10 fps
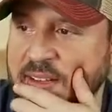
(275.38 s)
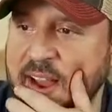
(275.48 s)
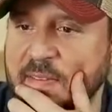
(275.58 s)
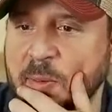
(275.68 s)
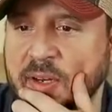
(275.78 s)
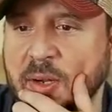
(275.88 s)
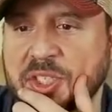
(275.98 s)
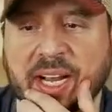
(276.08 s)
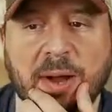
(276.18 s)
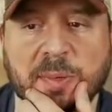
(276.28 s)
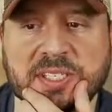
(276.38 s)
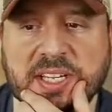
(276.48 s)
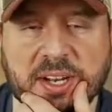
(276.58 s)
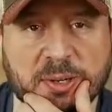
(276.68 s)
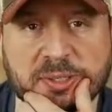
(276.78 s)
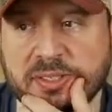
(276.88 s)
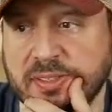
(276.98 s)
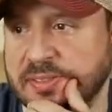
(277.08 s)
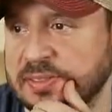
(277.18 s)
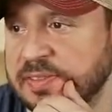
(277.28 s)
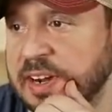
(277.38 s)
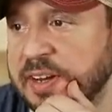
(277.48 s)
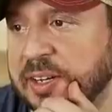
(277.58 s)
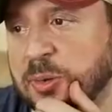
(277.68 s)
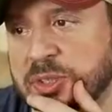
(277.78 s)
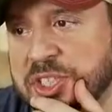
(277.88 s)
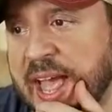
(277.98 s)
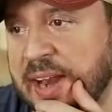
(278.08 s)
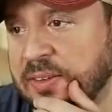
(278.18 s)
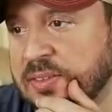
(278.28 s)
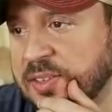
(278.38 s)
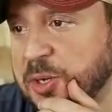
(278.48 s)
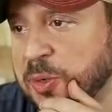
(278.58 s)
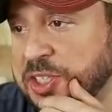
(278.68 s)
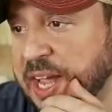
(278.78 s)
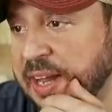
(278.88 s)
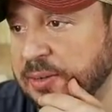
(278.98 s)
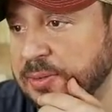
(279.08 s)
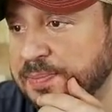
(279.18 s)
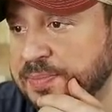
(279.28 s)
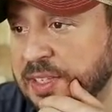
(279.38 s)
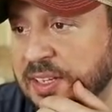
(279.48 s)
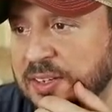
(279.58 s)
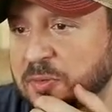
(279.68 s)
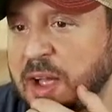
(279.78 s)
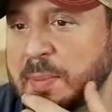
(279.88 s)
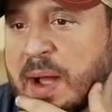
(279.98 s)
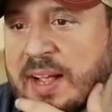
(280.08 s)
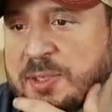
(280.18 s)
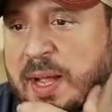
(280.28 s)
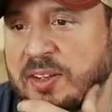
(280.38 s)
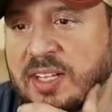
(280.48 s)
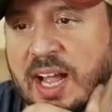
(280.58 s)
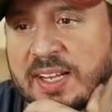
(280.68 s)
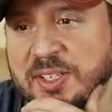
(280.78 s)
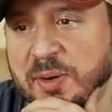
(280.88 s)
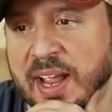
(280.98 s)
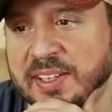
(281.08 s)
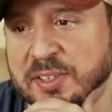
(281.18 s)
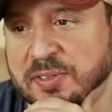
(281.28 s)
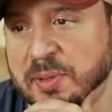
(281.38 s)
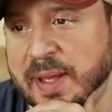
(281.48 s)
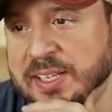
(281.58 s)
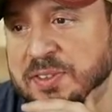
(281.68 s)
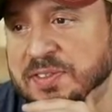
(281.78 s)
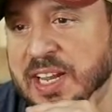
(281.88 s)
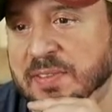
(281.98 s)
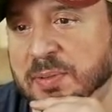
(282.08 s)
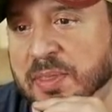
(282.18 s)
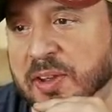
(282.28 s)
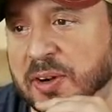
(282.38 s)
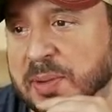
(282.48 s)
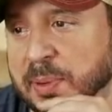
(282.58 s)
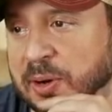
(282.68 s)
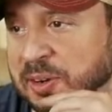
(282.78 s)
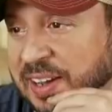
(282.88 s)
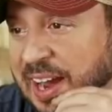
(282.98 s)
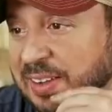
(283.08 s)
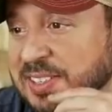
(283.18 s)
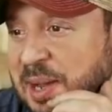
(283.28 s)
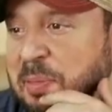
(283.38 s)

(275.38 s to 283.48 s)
Everyone, go check out Whiskey Nose. Very cool channel, newer channel. Ron Miles, Michael Klein is going to enter for the batch 15 from 30 burner accounts. Yeah,